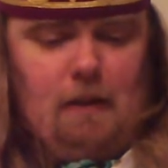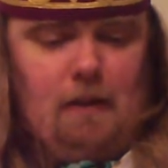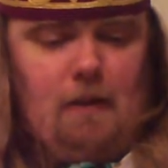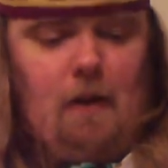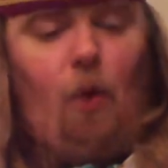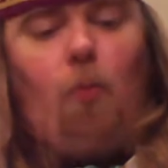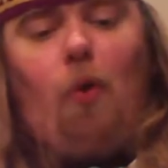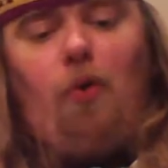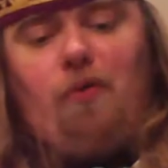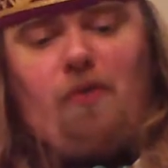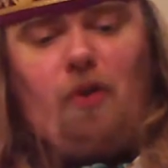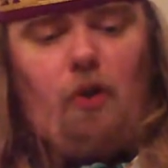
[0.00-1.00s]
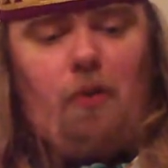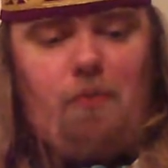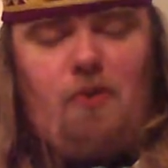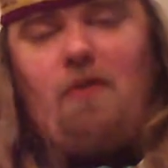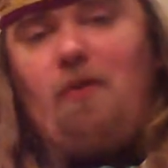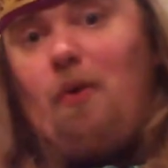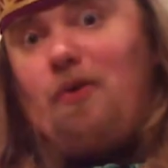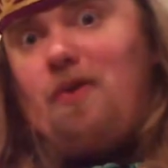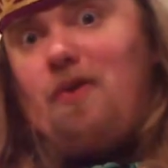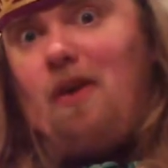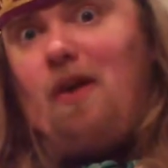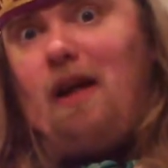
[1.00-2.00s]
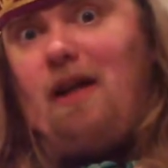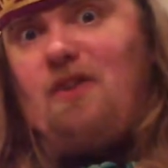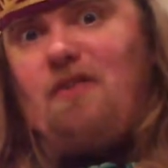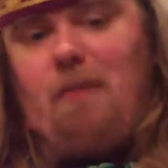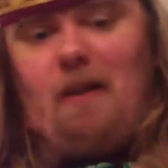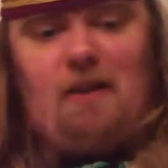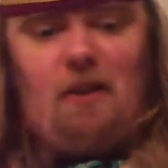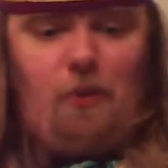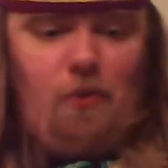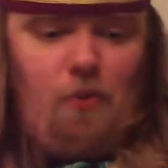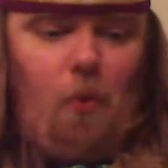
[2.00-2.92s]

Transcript: Oh, One of Cups. Of course there are Ace of Pentacles.